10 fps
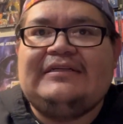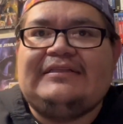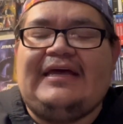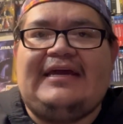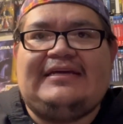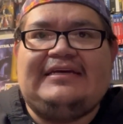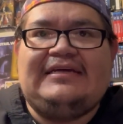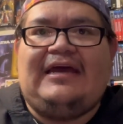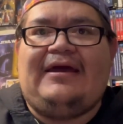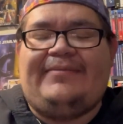Like,
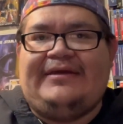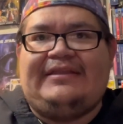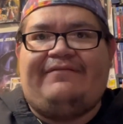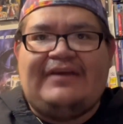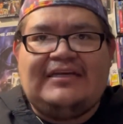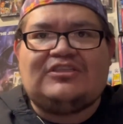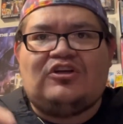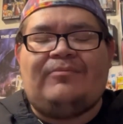I mean, if he's going to